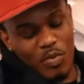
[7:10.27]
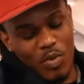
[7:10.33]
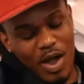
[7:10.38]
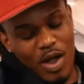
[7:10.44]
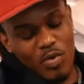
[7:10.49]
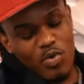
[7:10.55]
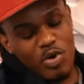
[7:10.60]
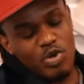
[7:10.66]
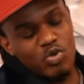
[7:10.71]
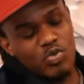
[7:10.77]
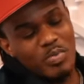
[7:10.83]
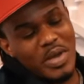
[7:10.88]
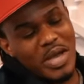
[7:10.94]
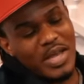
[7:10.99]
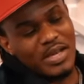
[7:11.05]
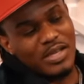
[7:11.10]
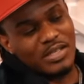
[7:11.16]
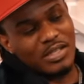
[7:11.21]
Why were you
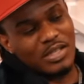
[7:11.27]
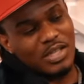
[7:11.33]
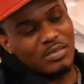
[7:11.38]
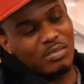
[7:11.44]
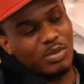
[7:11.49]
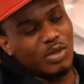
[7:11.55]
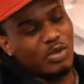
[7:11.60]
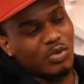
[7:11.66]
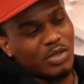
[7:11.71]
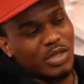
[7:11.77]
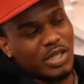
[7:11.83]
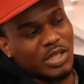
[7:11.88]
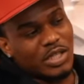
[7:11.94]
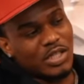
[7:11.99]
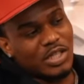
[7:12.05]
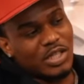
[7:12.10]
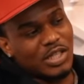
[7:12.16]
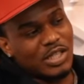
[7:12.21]
mad at C Blu and
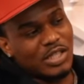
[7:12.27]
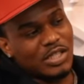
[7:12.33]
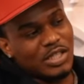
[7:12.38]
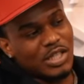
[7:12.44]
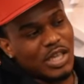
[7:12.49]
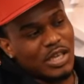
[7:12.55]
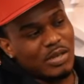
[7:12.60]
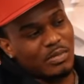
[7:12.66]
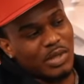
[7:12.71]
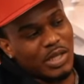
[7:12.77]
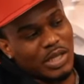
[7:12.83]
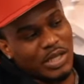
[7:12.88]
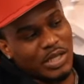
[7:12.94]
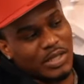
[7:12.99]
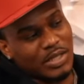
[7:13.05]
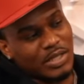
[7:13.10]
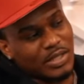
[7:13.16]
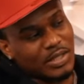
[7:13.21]
then did the same
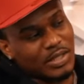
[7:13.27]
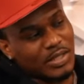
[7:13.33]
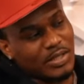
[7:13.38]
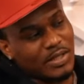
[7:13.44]
thing?